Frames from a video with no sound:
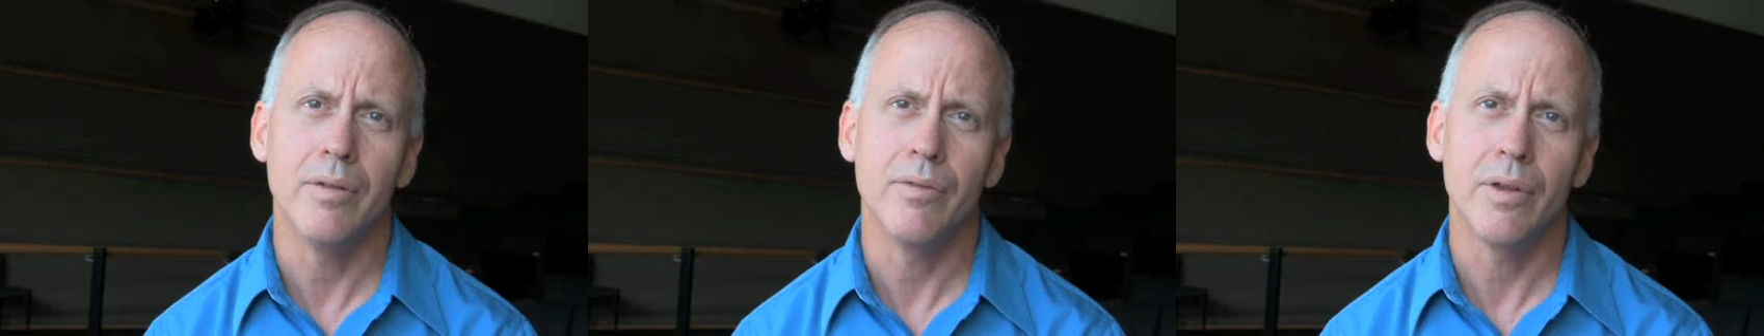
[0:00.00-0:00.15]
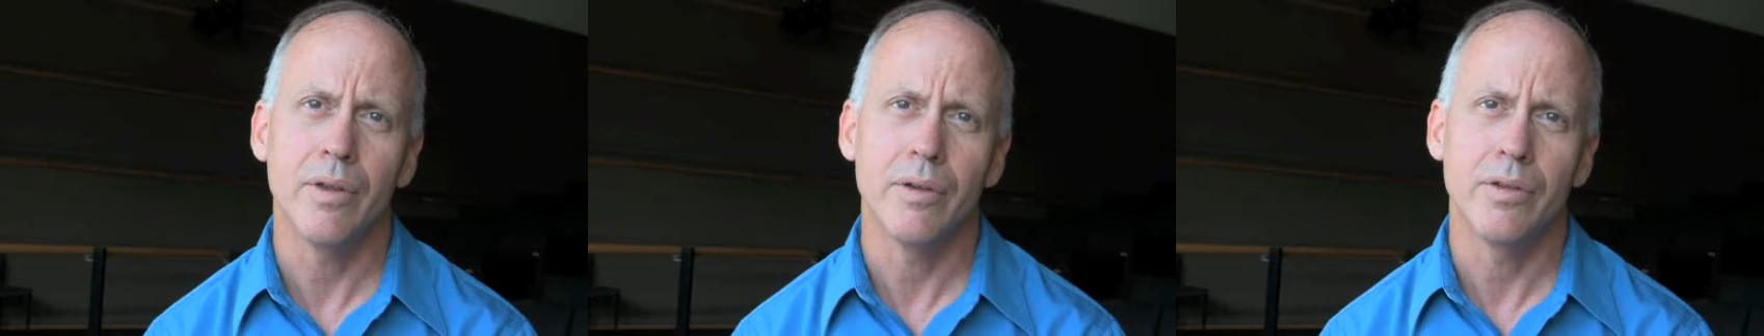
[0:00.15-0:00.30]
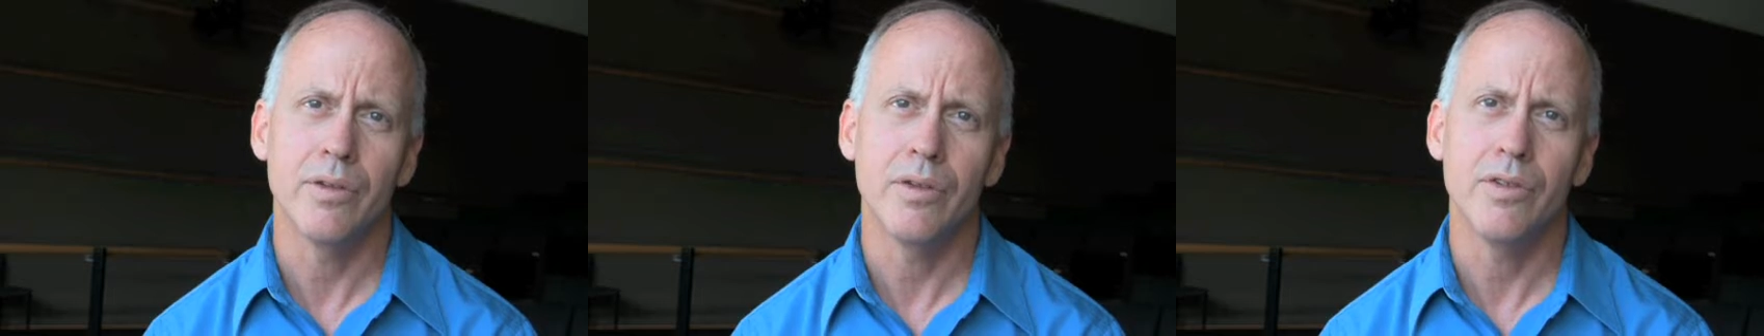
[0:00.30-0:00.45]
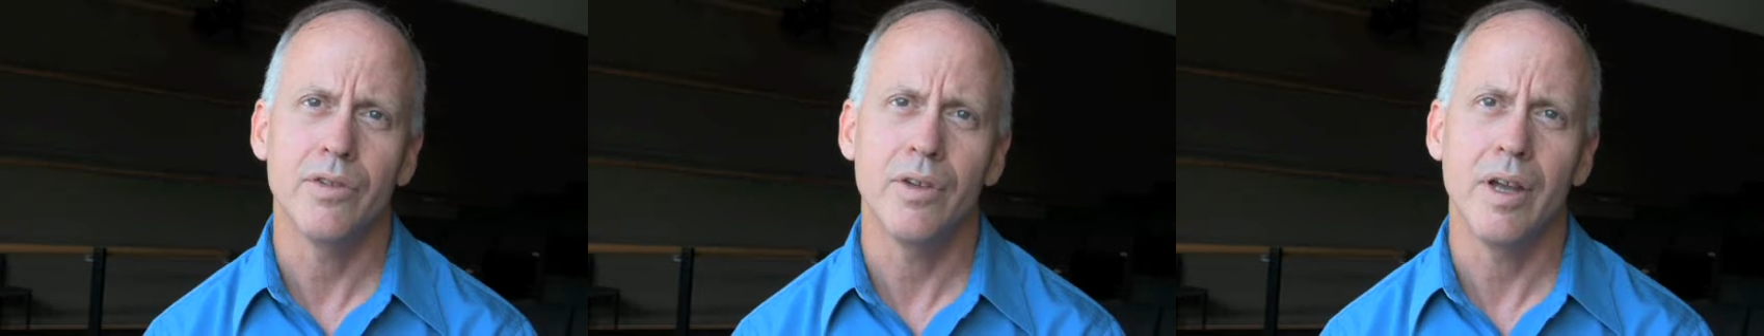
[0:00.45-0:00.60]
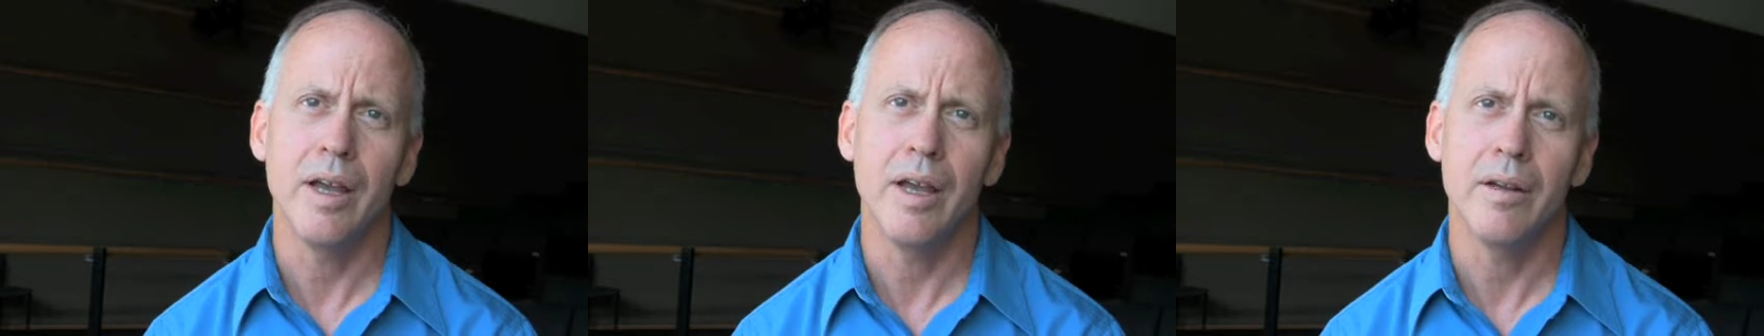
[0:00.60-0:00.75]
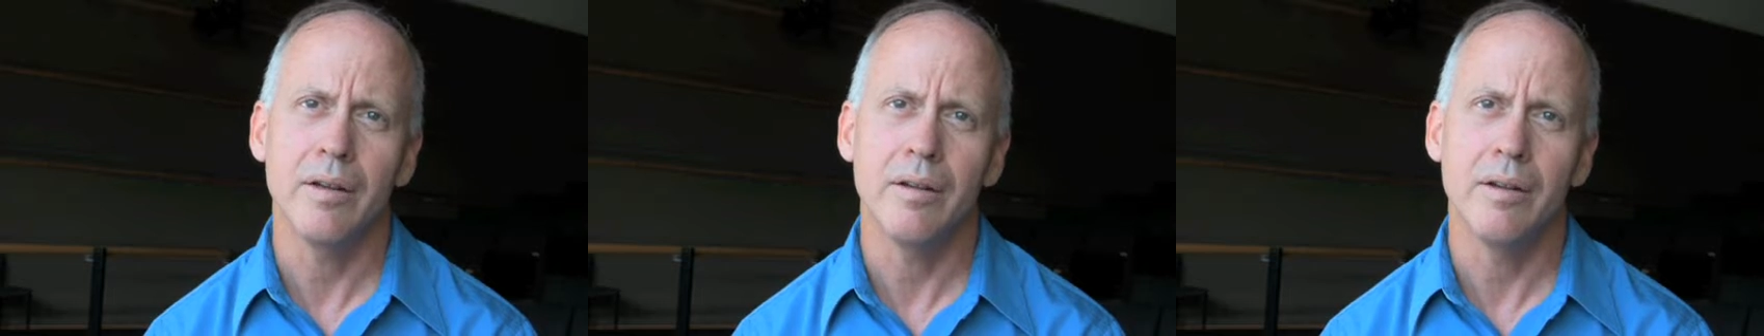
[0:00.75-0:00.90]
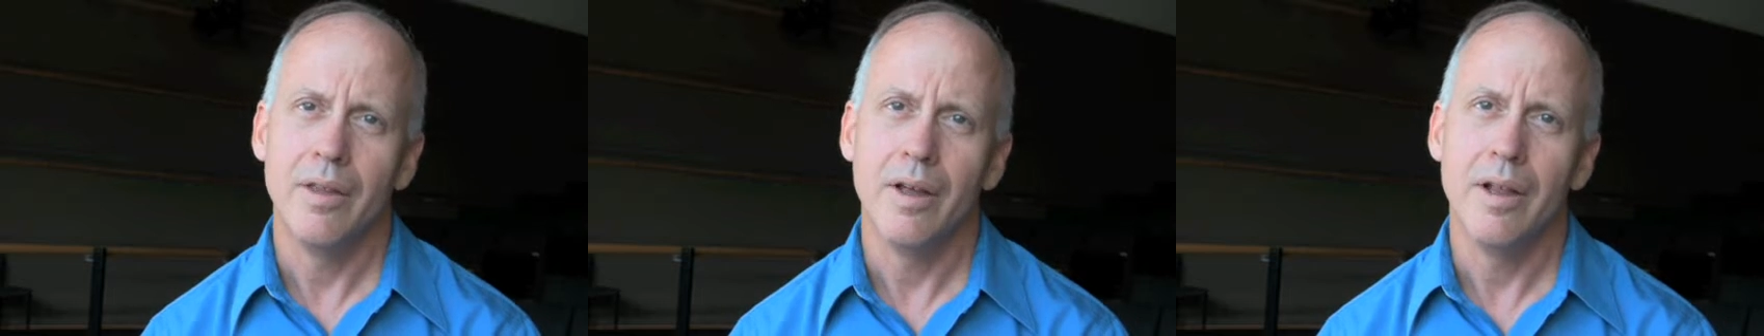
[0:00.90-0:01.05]
if they're
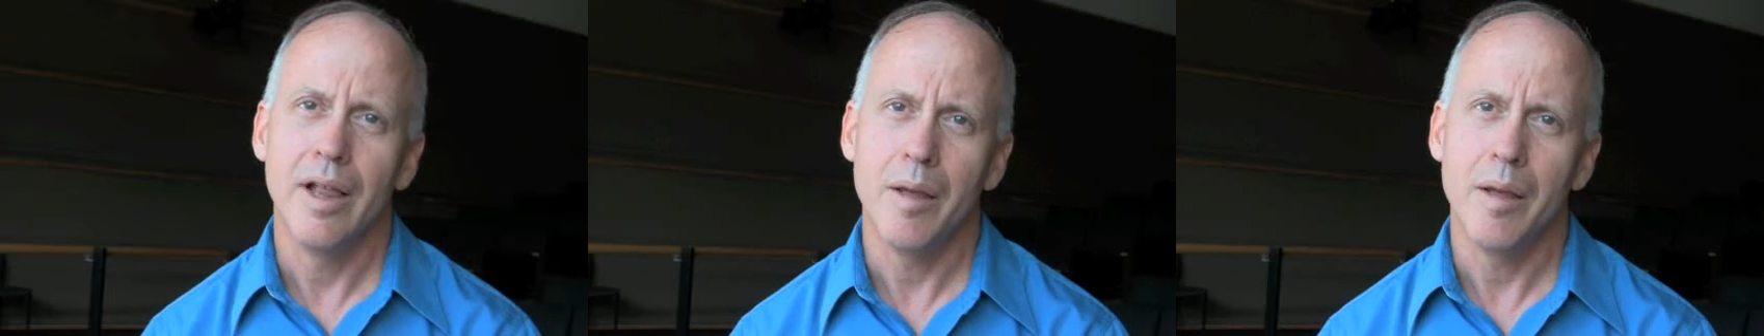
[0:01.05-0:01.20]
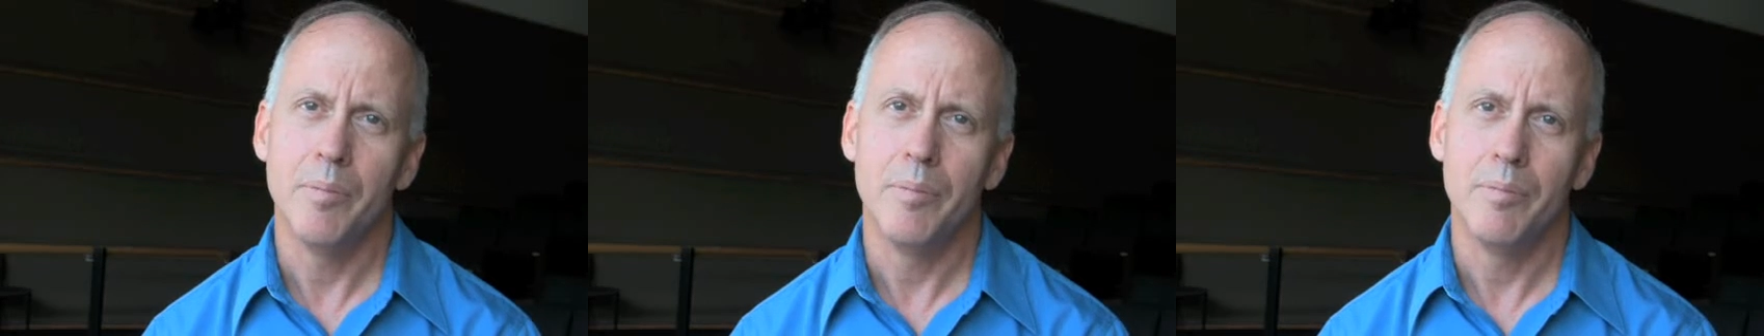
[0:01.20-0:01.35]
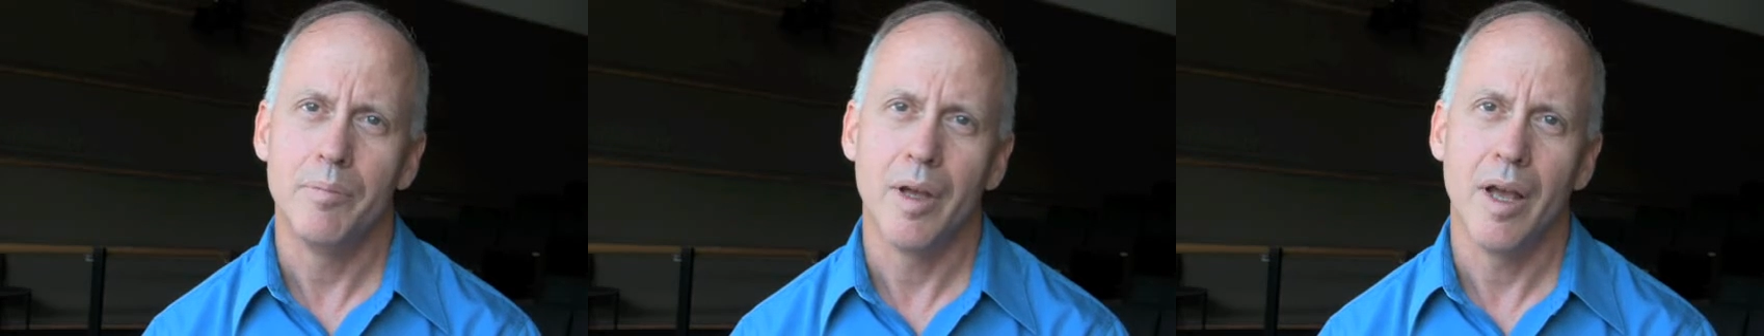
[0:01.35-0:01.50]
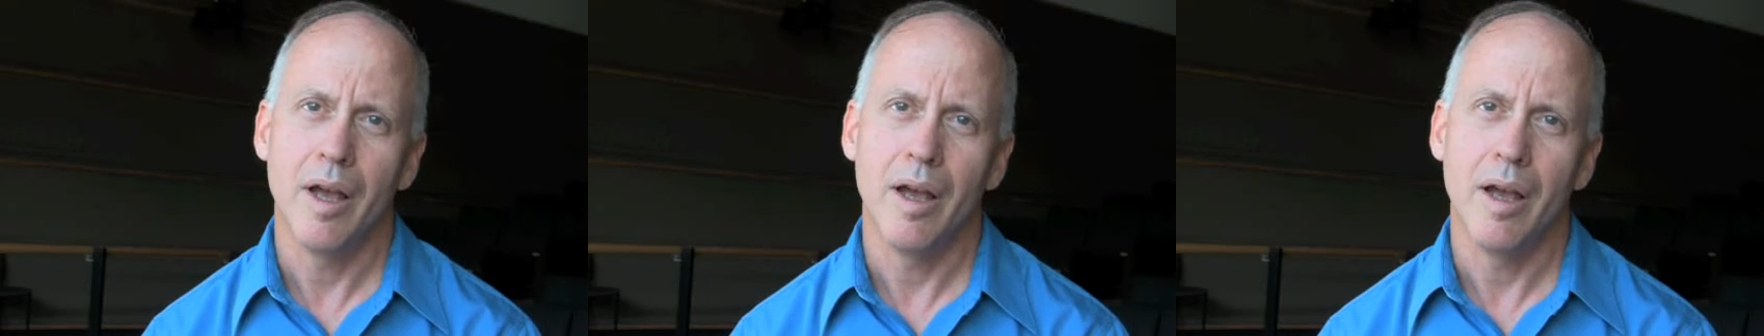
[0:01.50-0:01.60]
sustained, they'll help